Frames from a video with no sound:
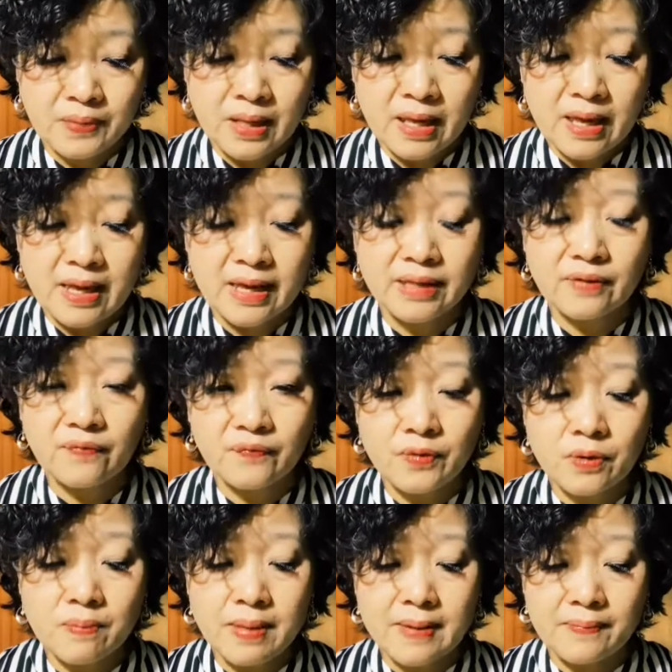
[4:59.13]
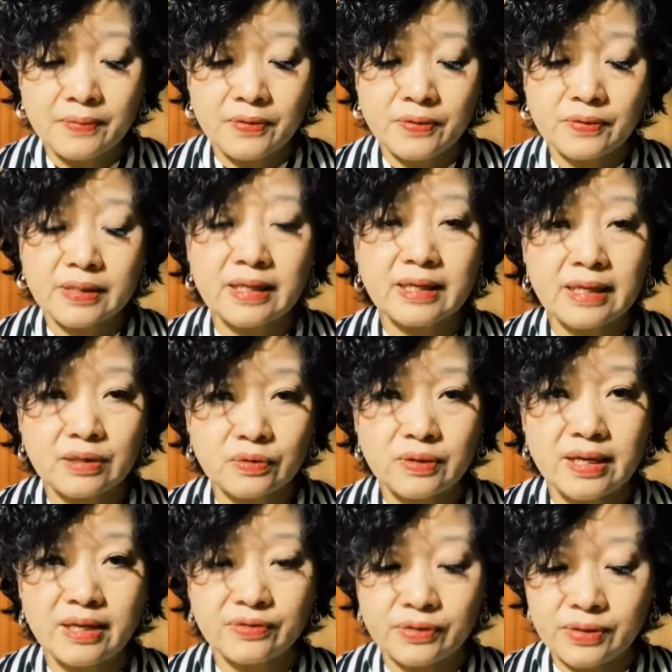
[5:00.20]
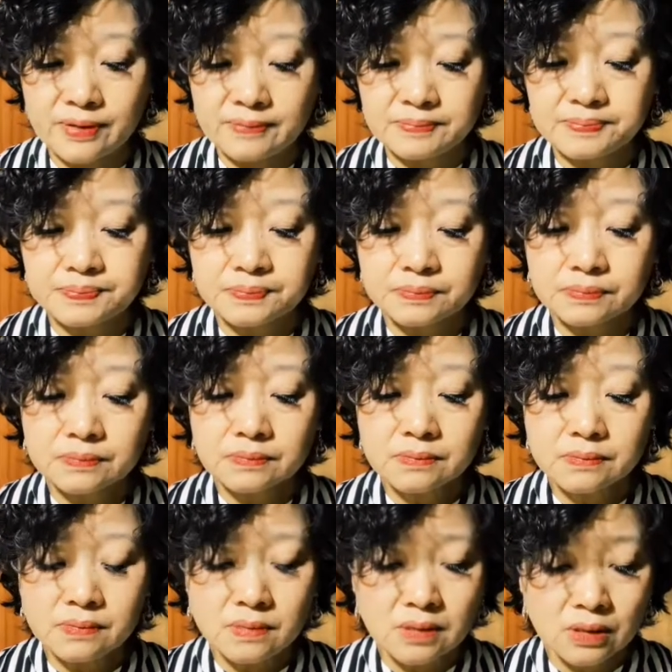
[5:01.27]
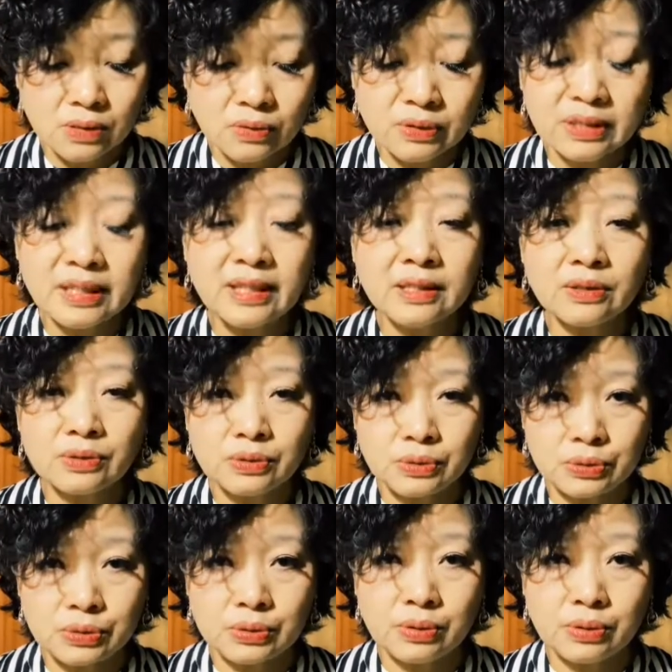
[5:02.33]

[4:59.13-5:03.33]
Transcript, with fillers: and a few members they get together to to think, to do,